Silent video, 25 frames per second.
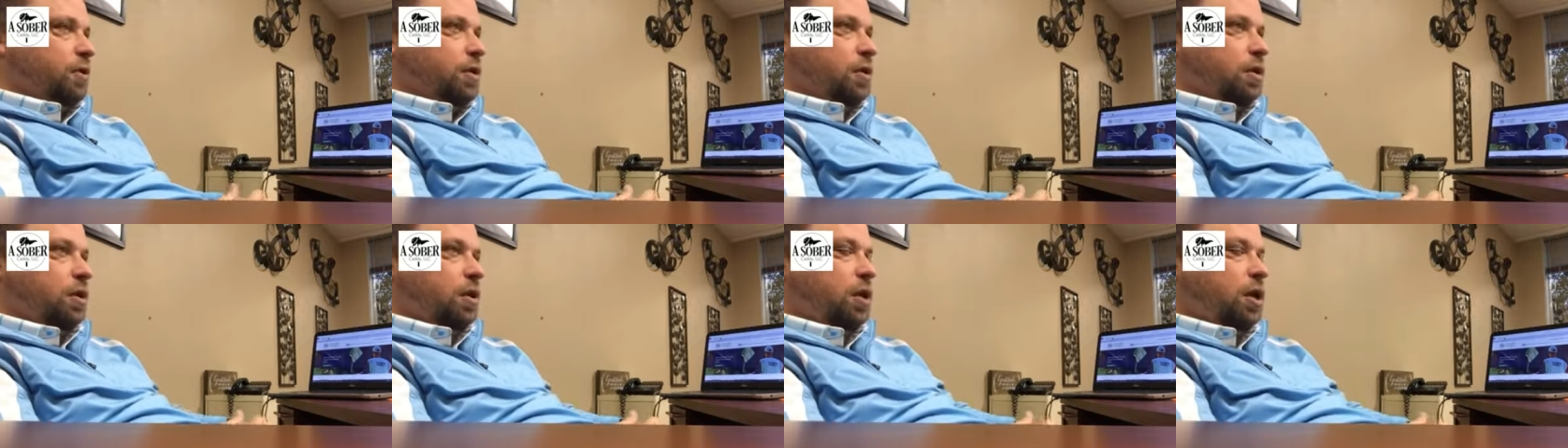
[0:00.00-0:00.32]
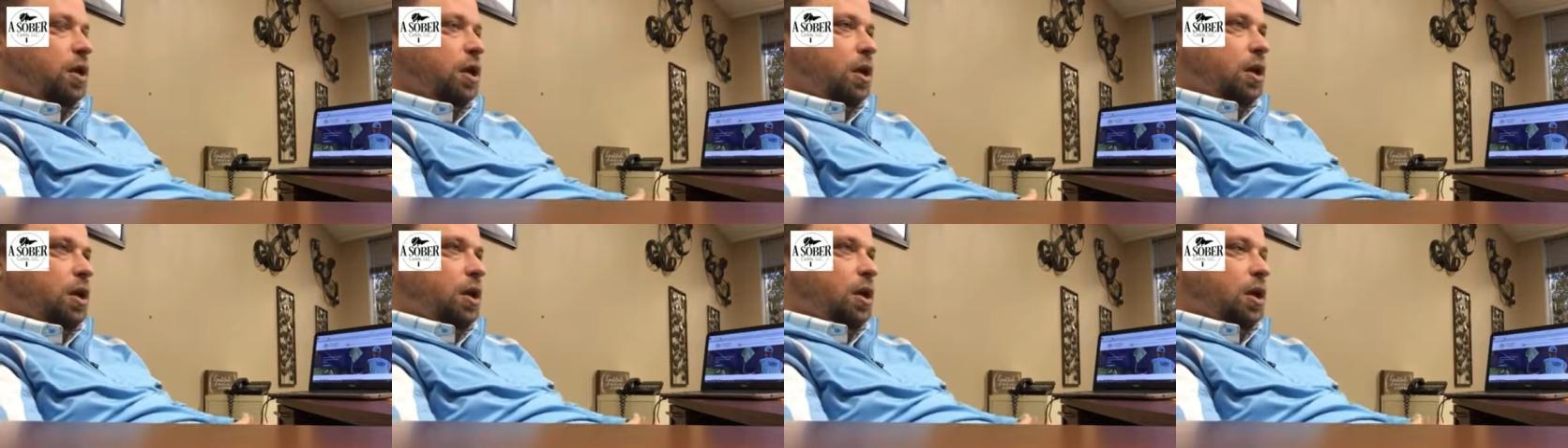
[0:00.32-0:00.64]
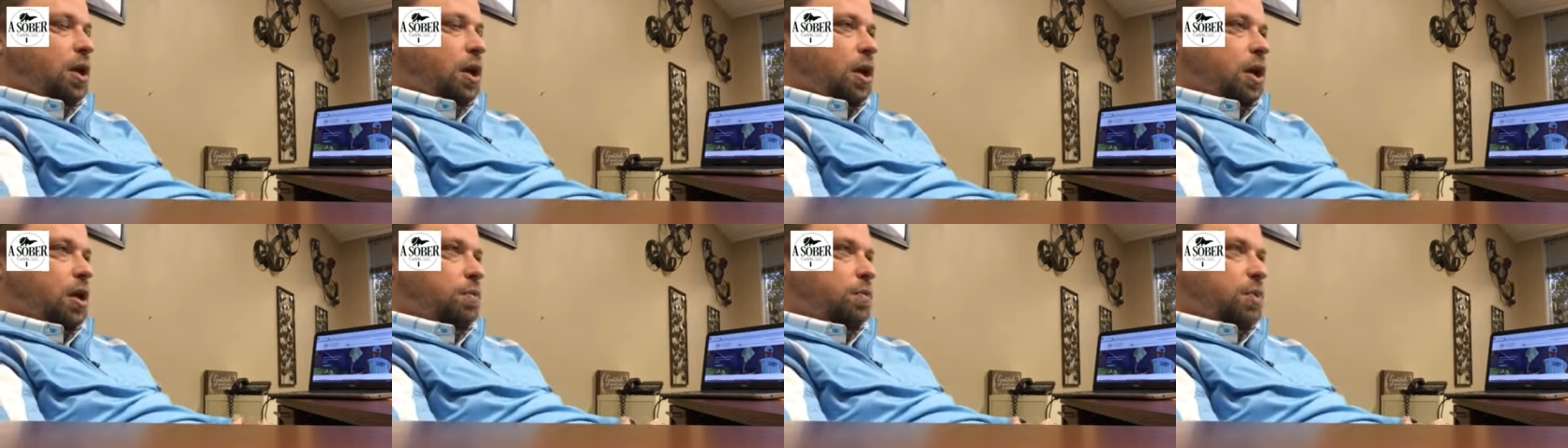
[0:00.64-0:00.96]
and
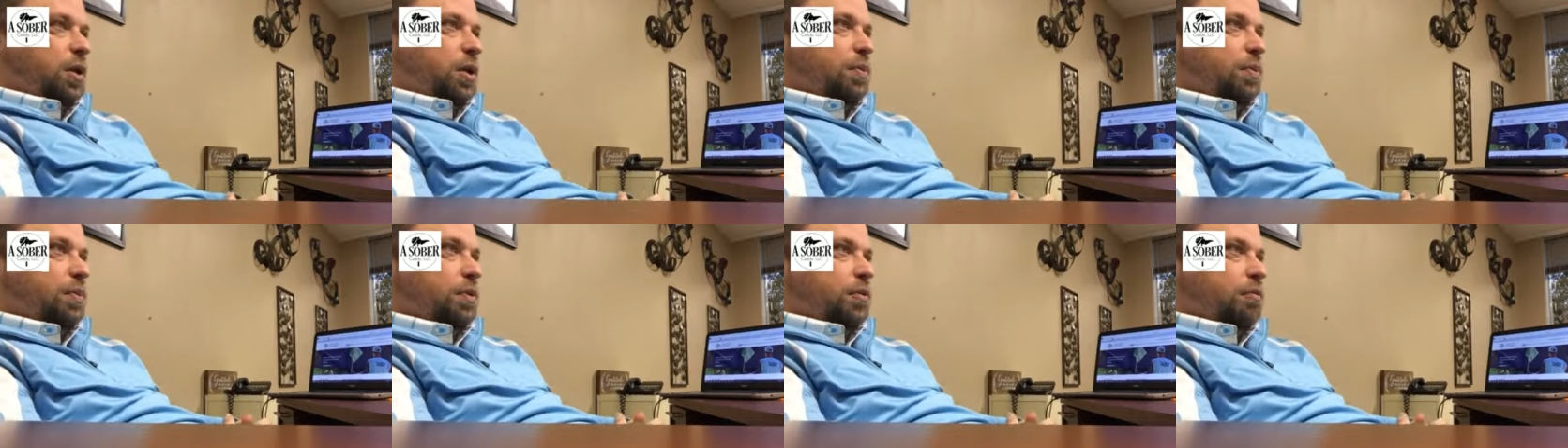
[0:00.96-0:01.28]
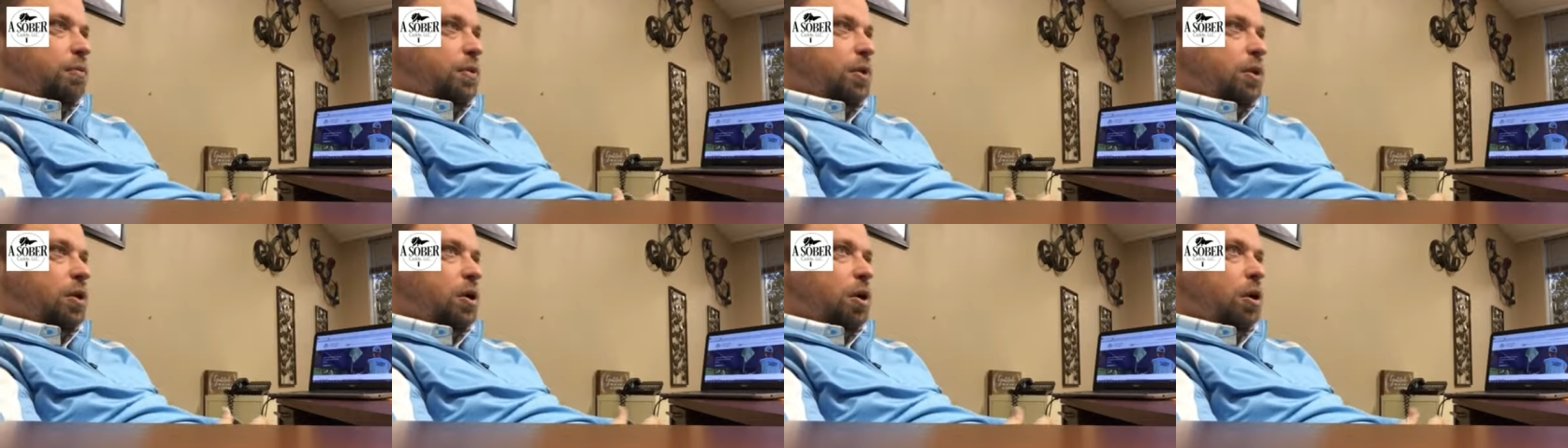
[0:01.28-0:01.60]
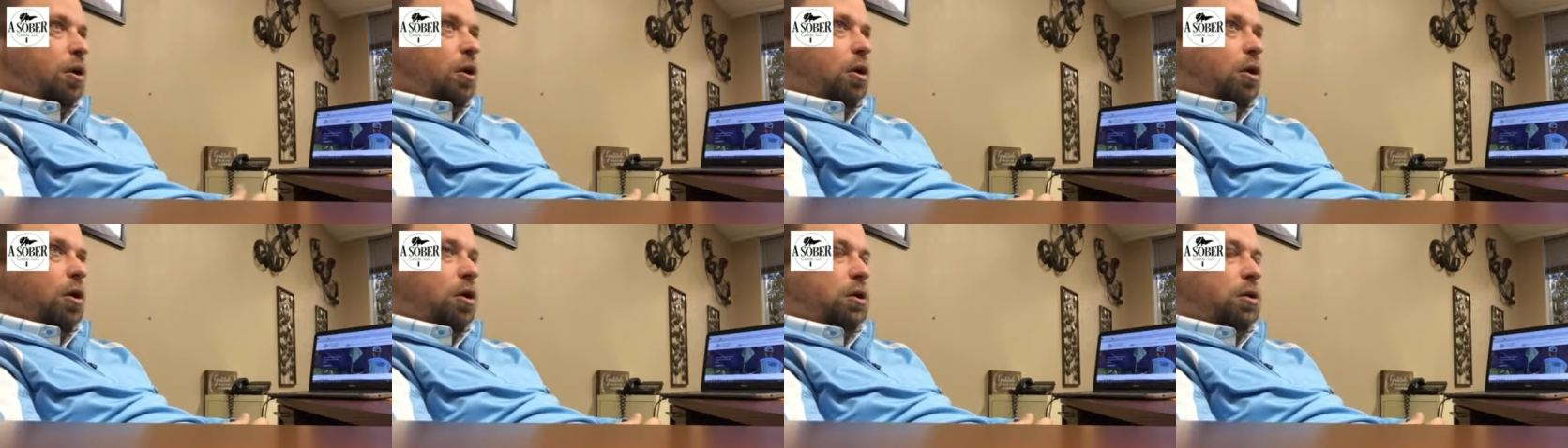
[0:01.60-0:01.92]
and people would
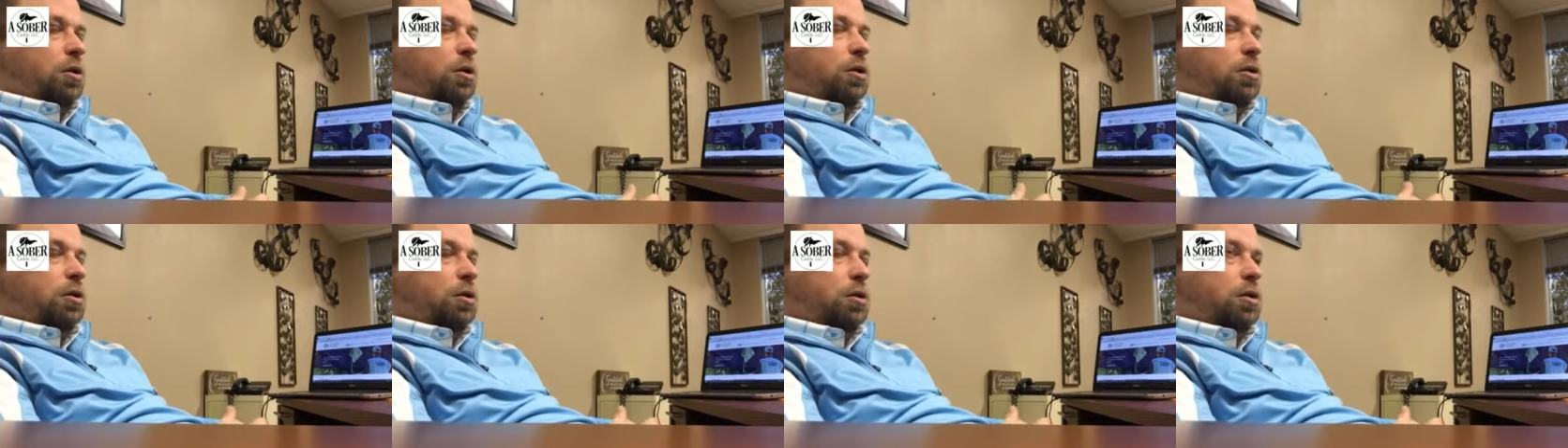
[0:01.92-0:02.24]
call